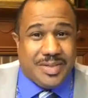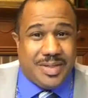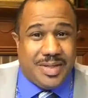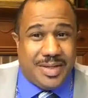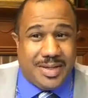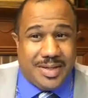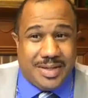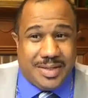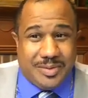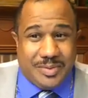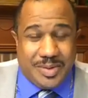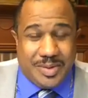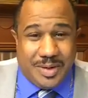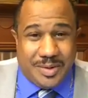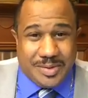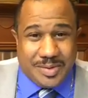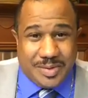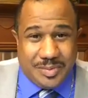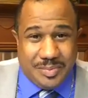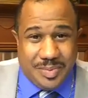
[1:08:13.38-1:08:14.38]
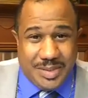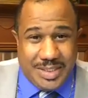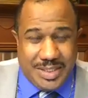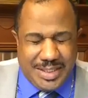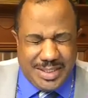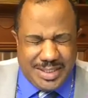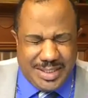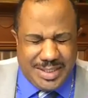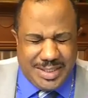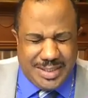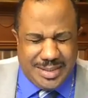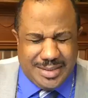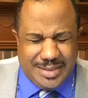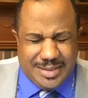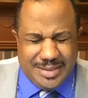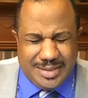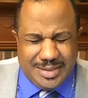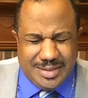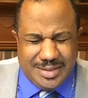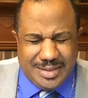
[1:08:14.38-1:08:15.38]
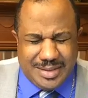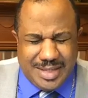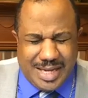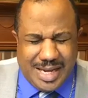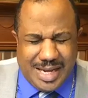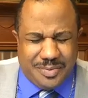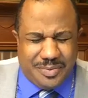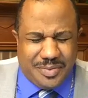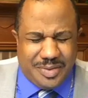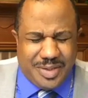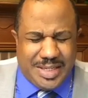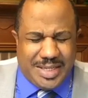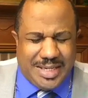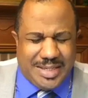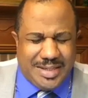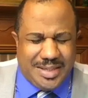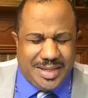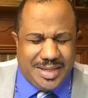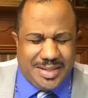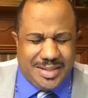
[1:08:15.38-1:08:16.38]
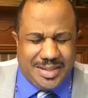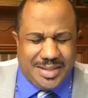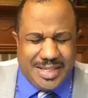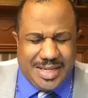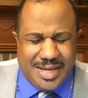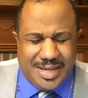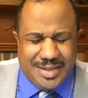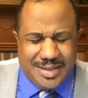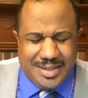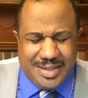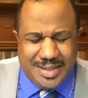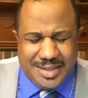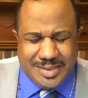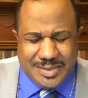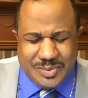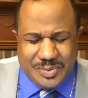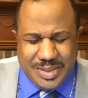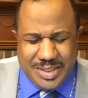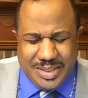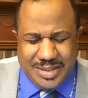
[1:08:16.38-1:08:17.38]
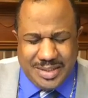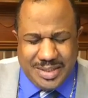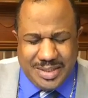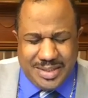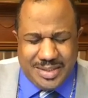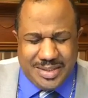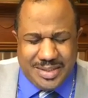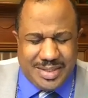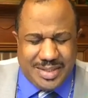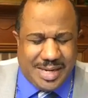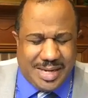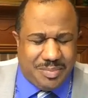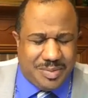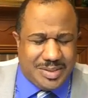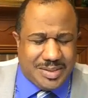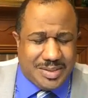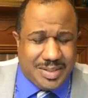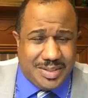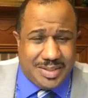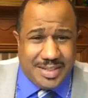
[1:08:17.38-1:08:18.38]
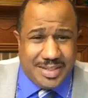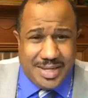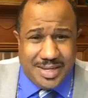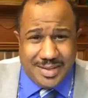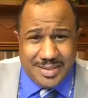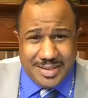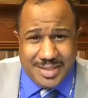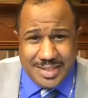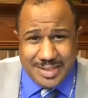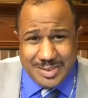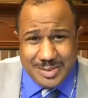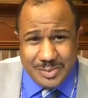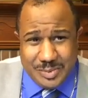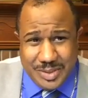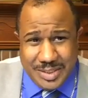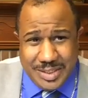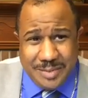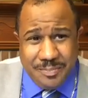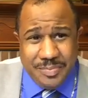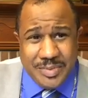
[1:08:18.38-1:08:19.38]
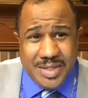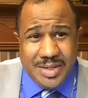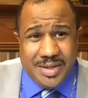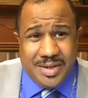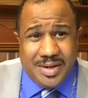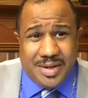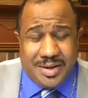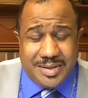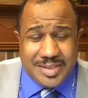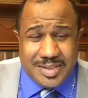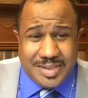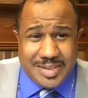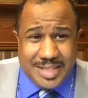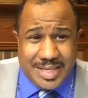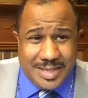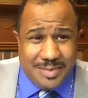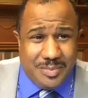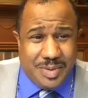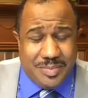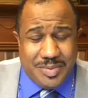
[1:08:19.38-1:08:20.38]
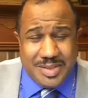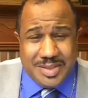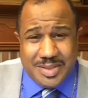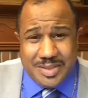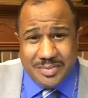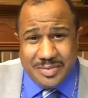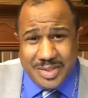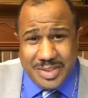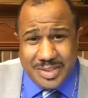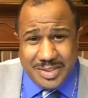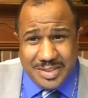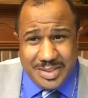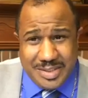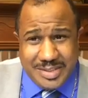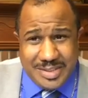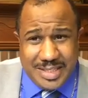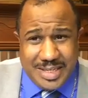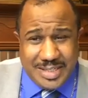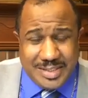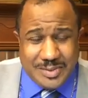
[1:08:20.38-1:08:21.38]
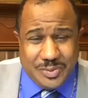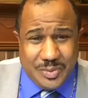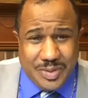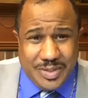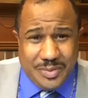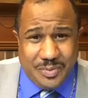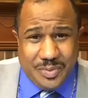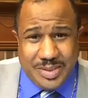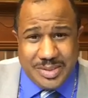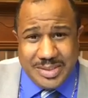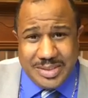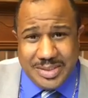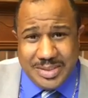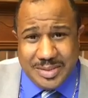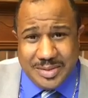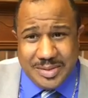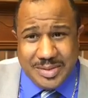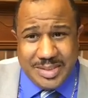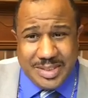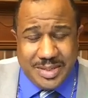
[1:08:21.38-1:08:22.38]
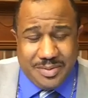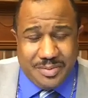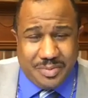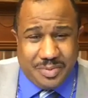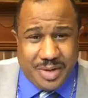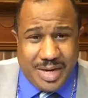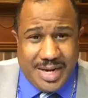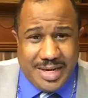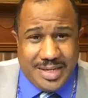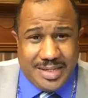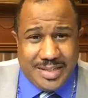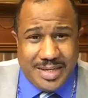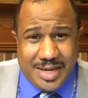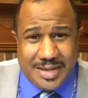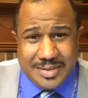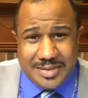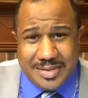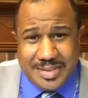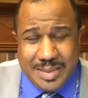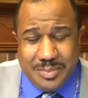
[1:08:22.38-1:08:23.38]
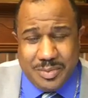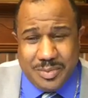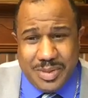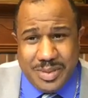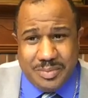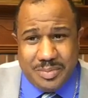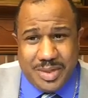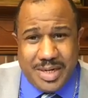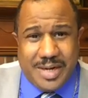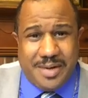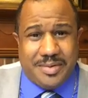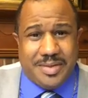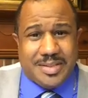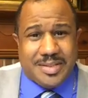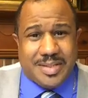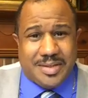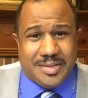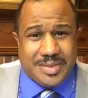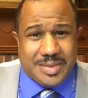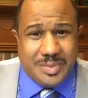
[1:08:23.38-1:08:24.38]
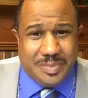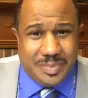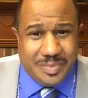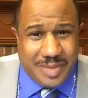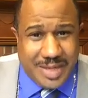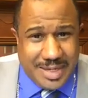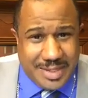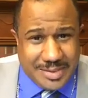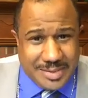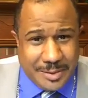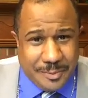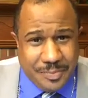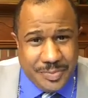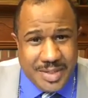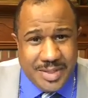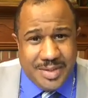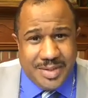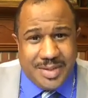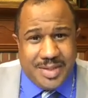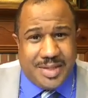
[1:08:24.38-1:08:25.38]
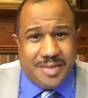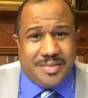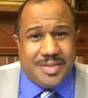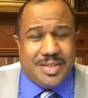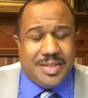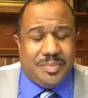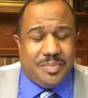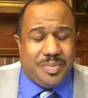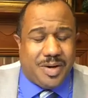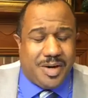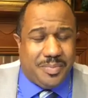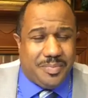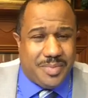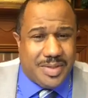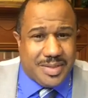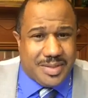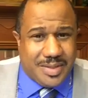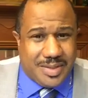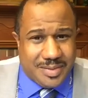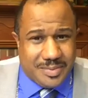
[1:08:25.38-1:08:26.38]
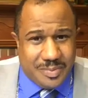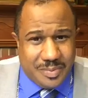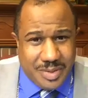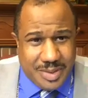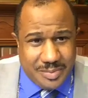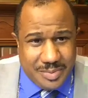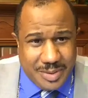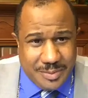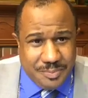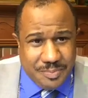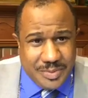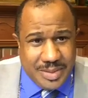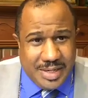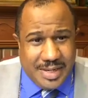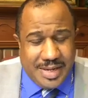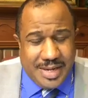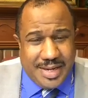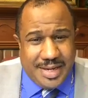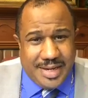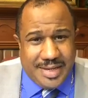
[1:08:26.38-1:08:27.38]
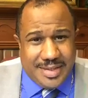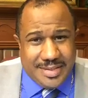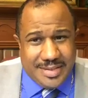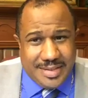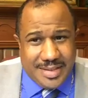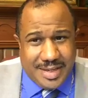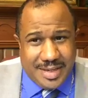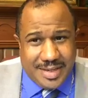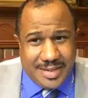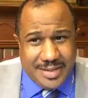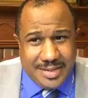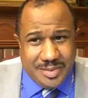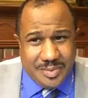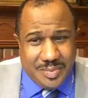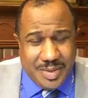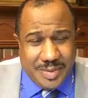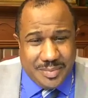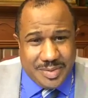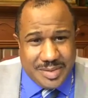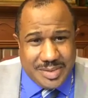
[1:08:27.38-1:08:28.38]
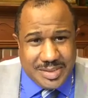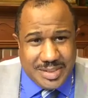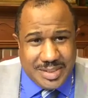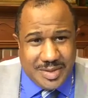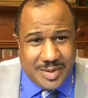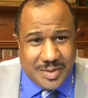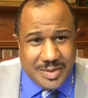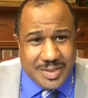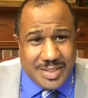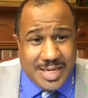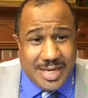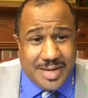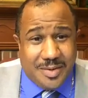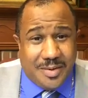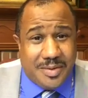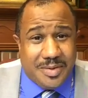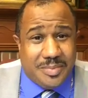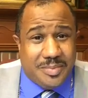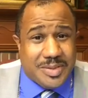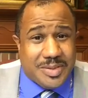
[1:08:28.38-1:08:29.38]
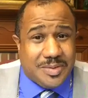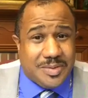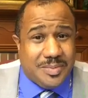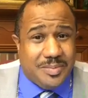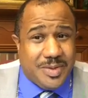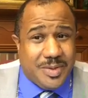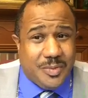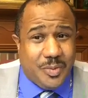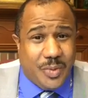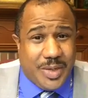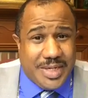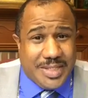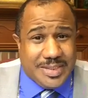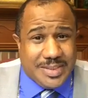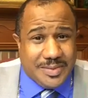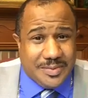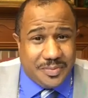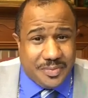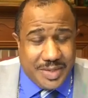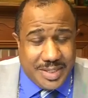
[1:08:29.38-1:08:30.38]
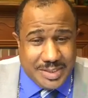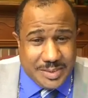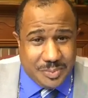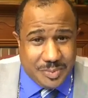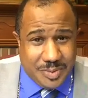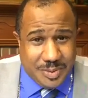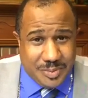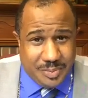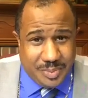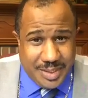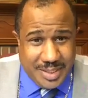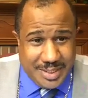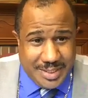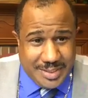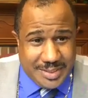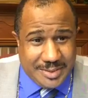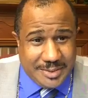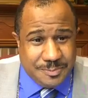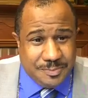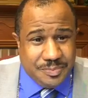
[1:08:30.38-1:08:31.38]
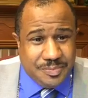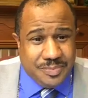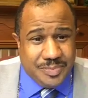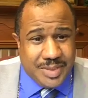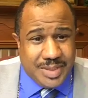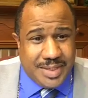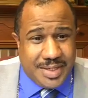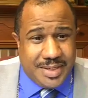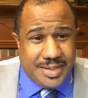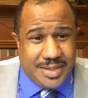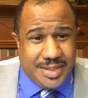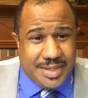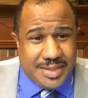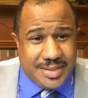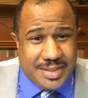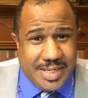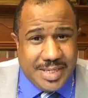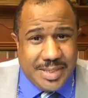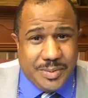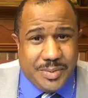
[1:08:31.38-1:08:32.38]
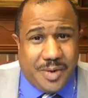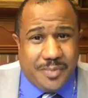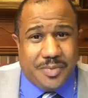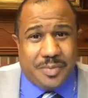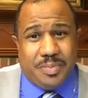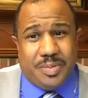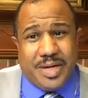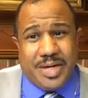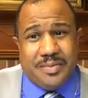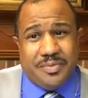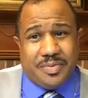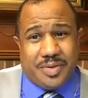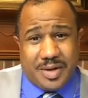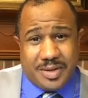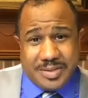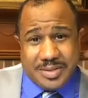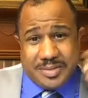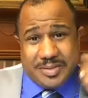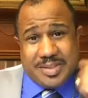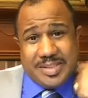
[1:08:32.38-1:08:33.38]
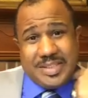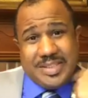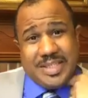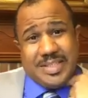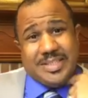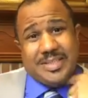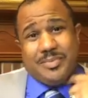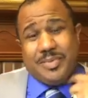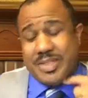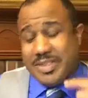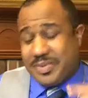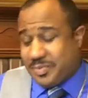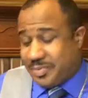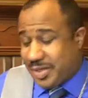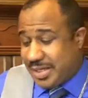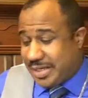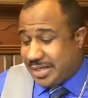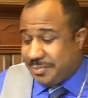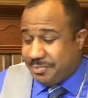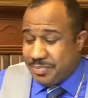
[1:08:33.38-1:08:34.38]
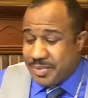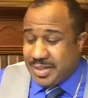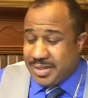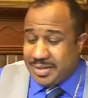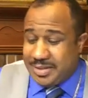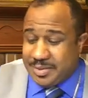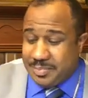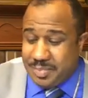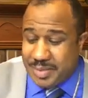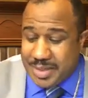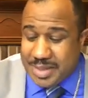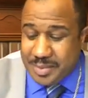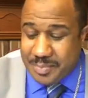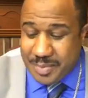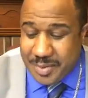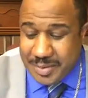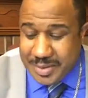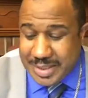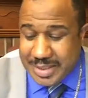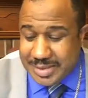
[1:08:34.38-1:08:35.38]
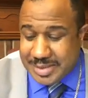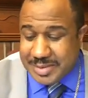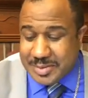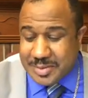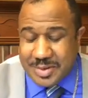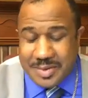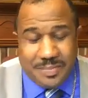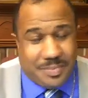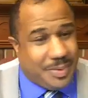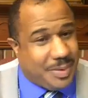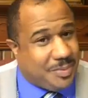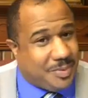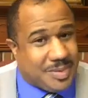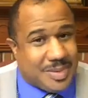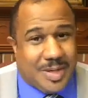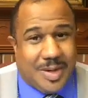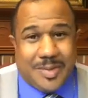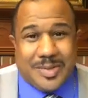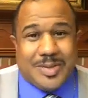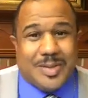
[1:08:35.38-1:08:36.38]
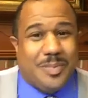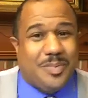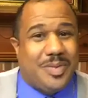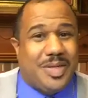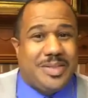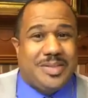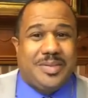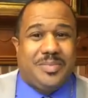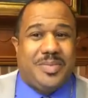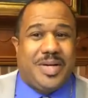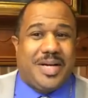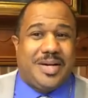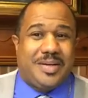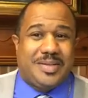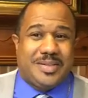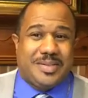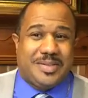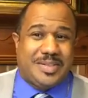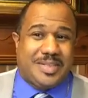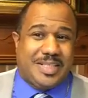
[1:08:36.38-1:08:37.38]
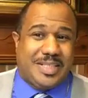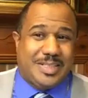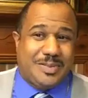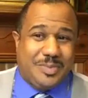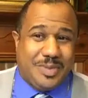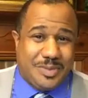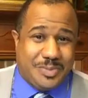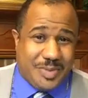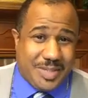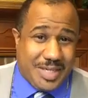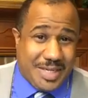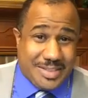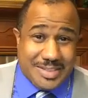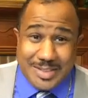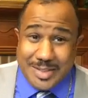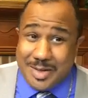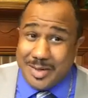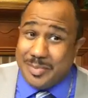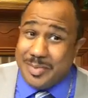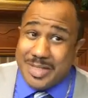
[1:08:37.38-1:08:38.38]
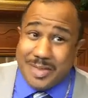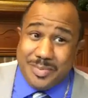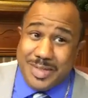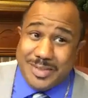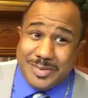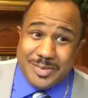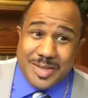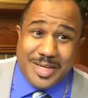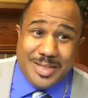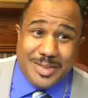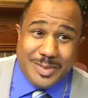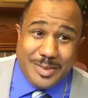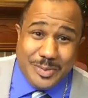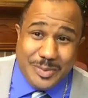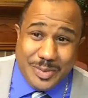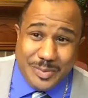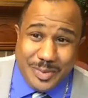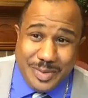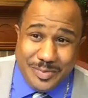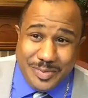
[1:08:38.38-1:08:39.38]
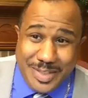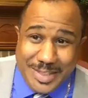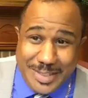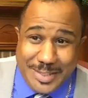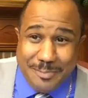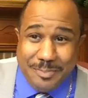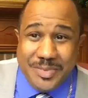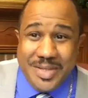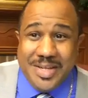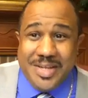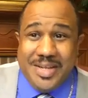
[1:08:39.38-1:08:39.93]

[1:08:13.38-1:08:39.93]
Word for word: Uh, we'll also be in Lafayette, Indiana next week, Indianapolis, Indiana next week. Our state women's convention is next week, Wednesday, Thursday, and Friday. Dr. T. Marie Brown is our supervisor of the Department of Women, and uh, you'll be able to see all of that on the Missouri Midwest Facebook page. And again, thank you all for praying for our jurisdiction. What's funny to pick up on that story, people talk so much about our jurisdiction once we got started, but everybody's trying to do what we've done.